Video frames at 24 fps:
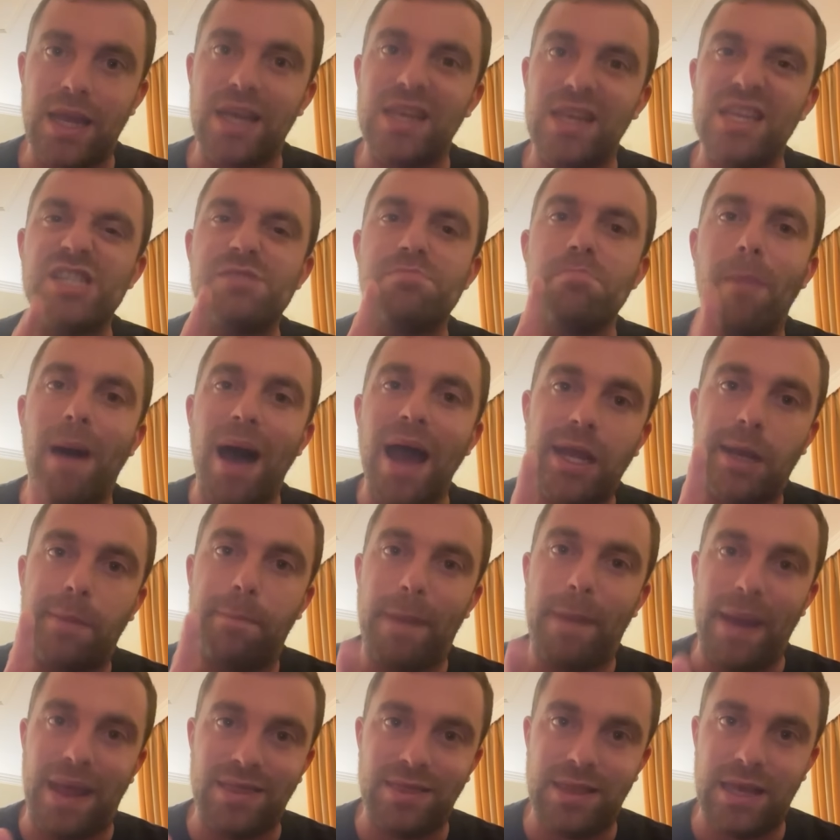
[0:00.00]
and it's Mike
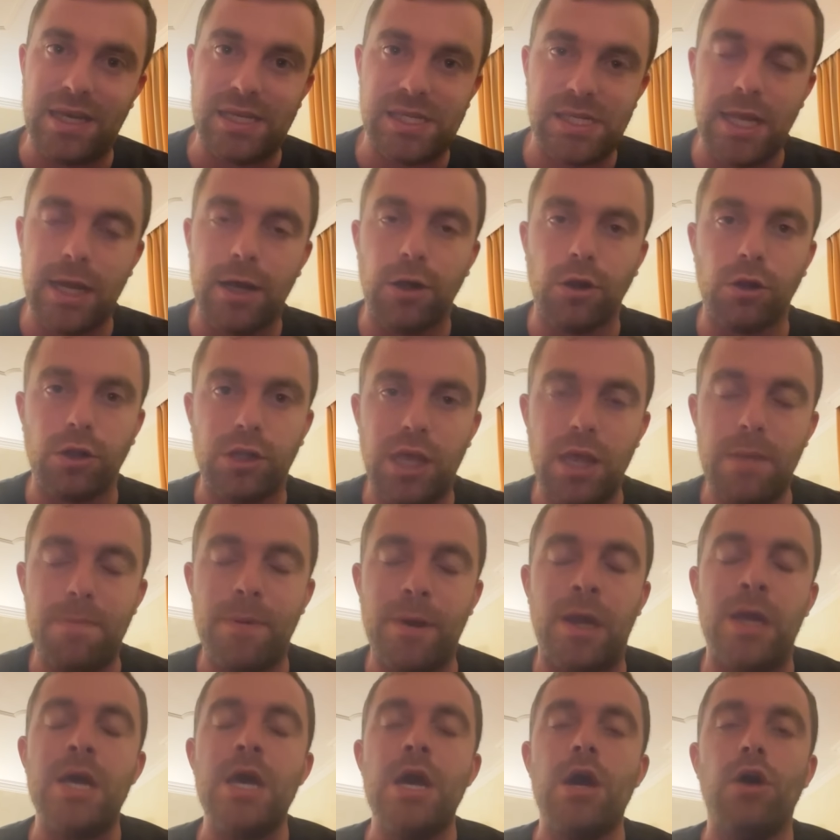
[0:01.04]
Penders, the
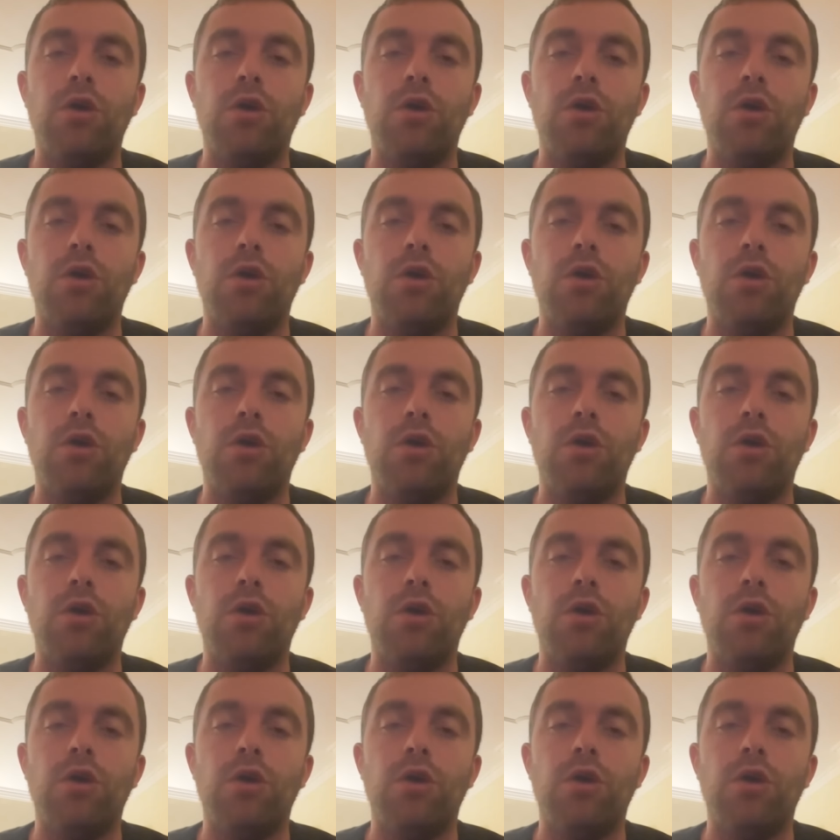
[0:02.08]
goalkeeper